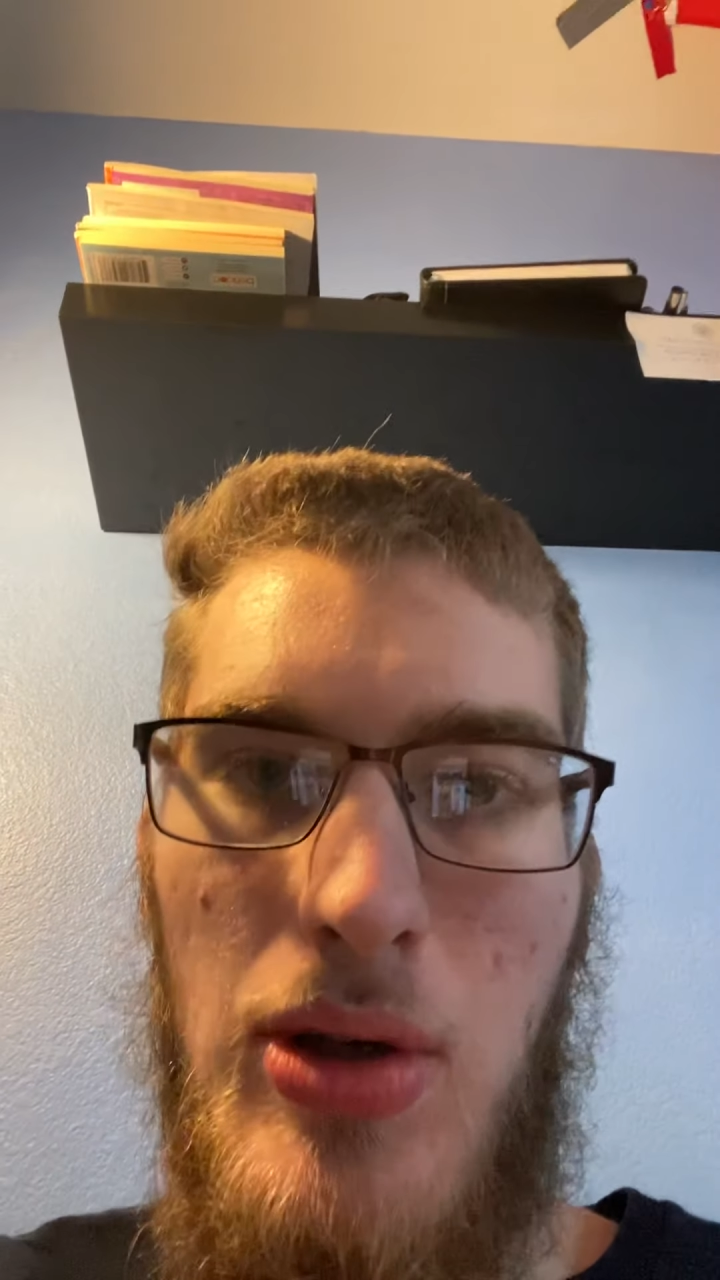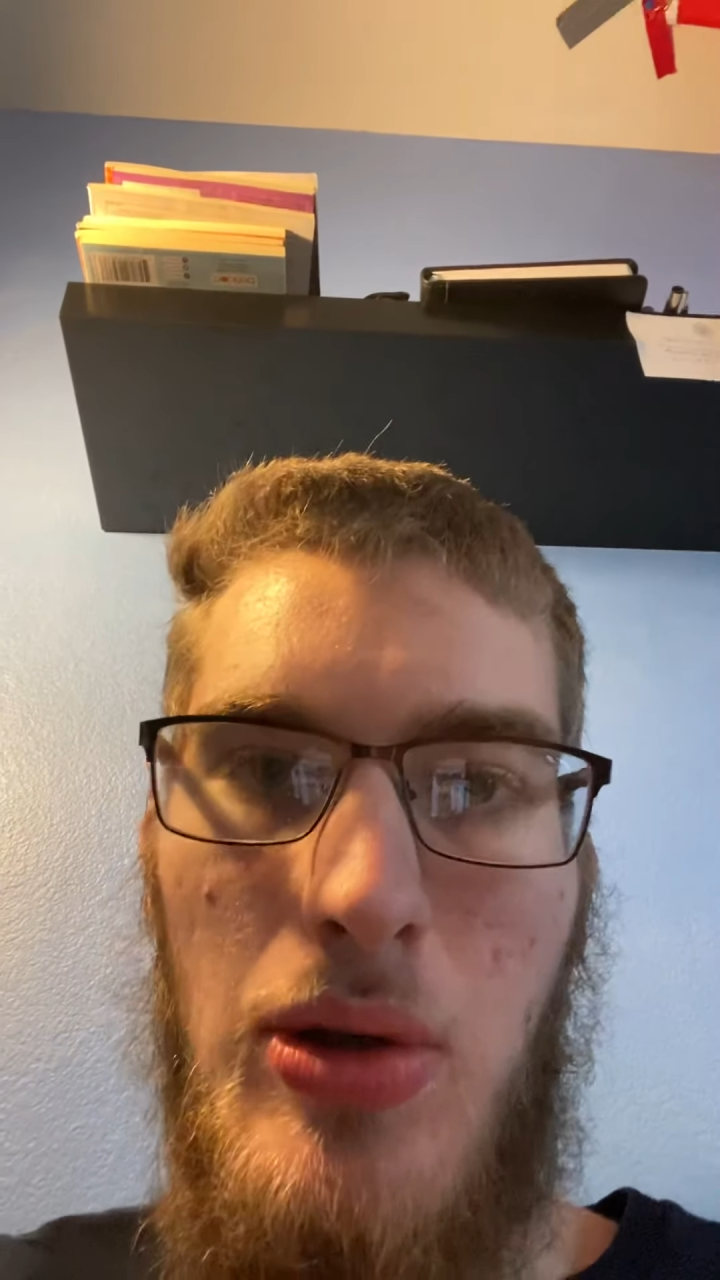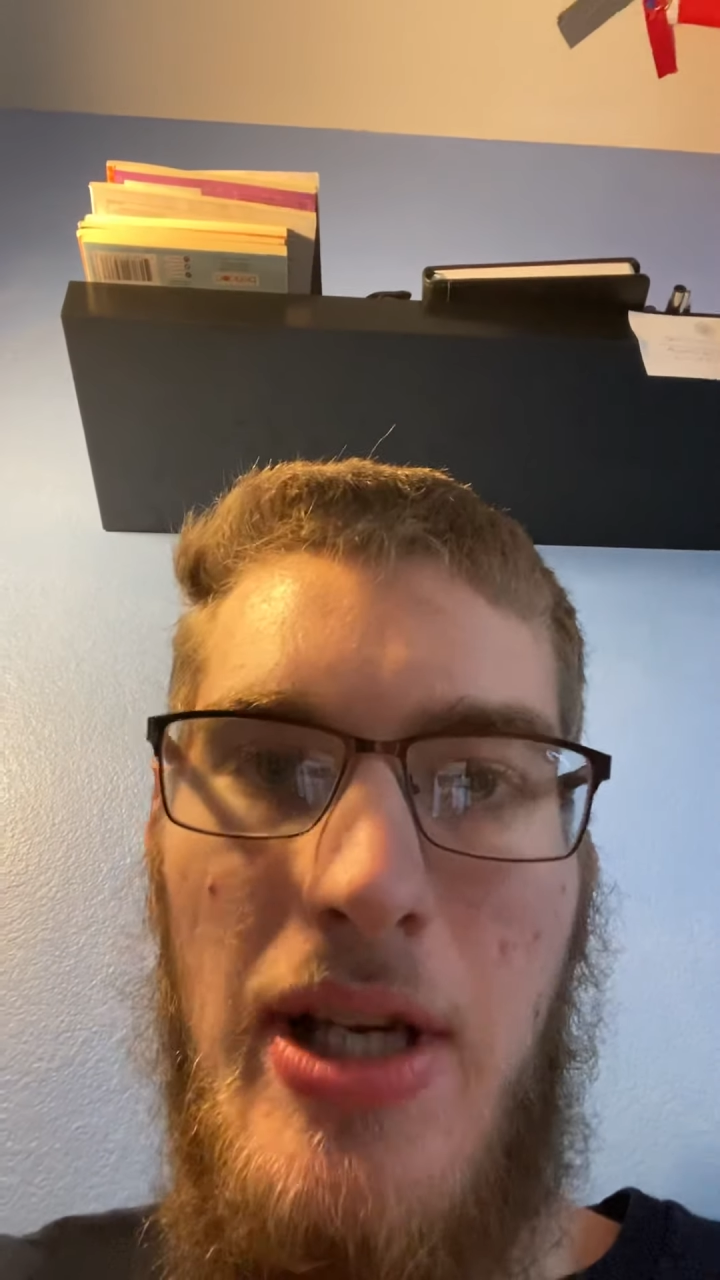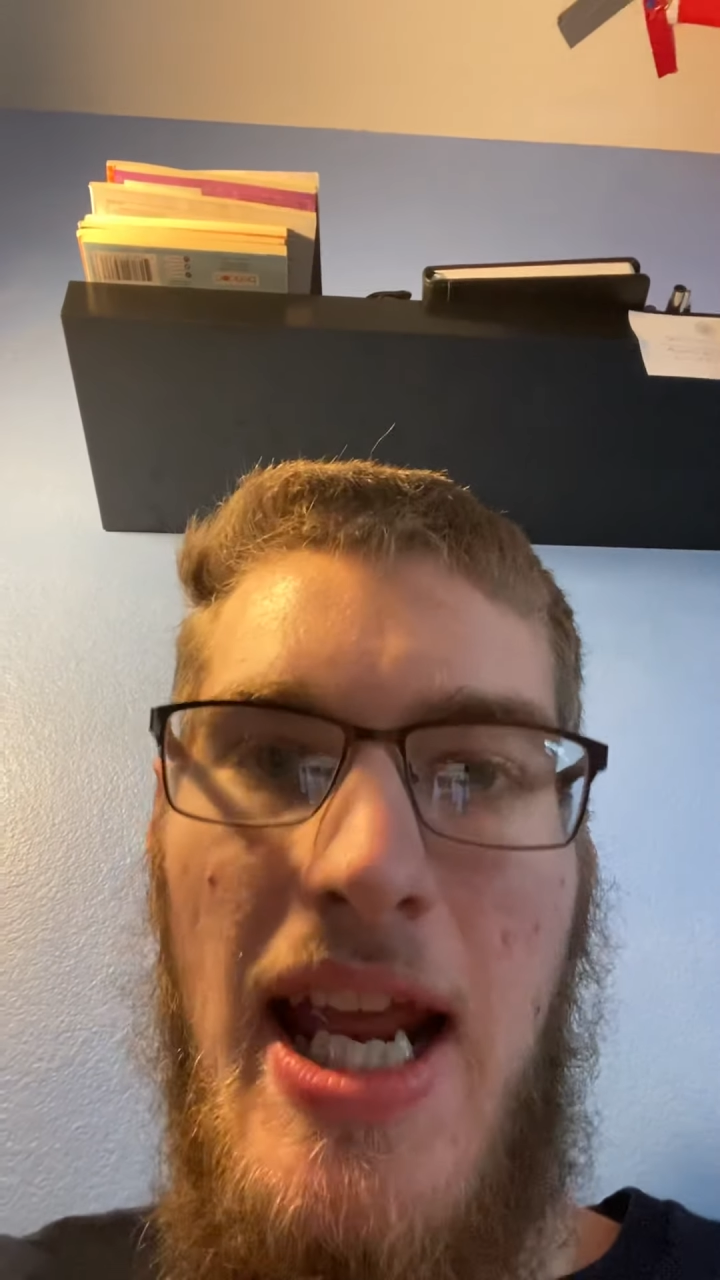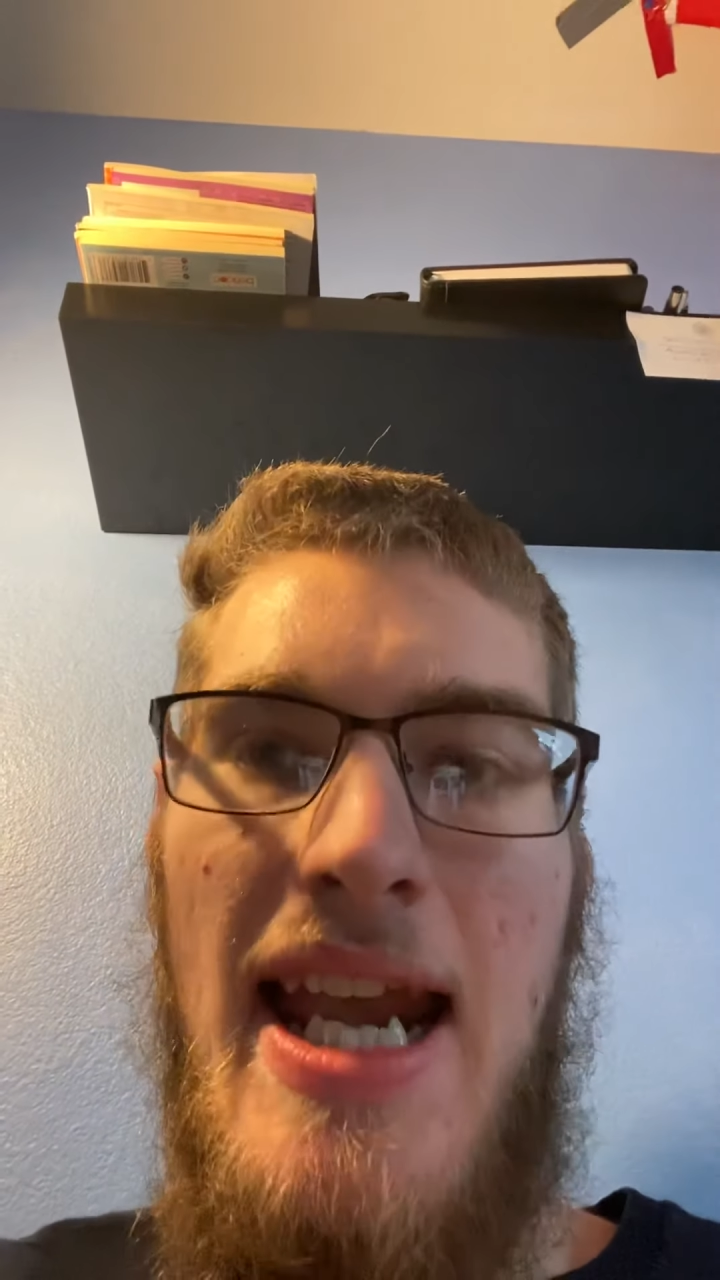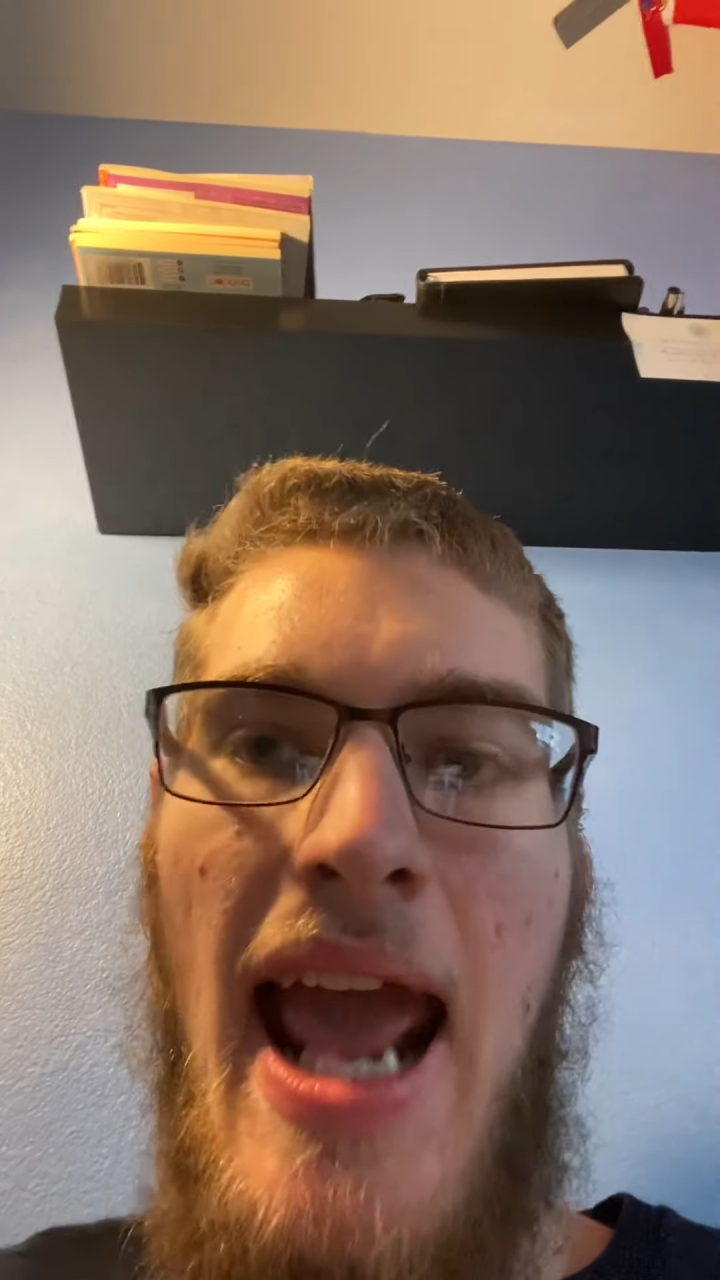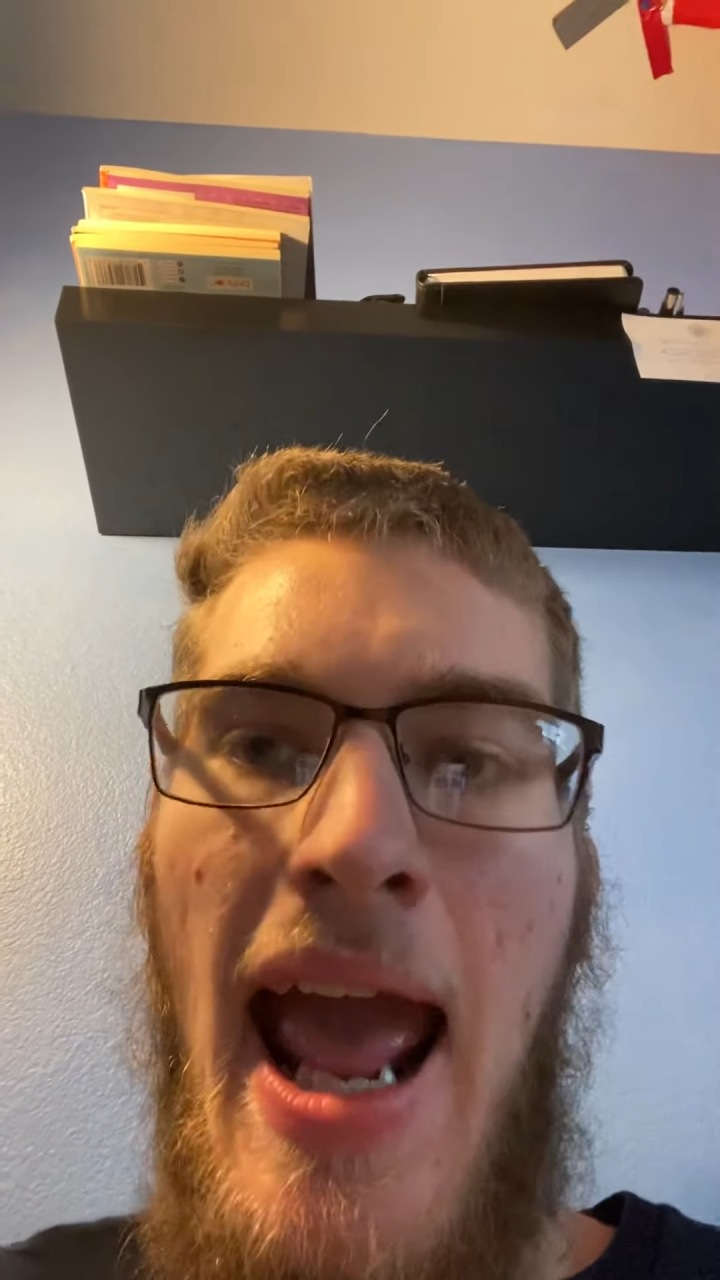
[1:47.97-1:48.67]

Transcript: hurricane,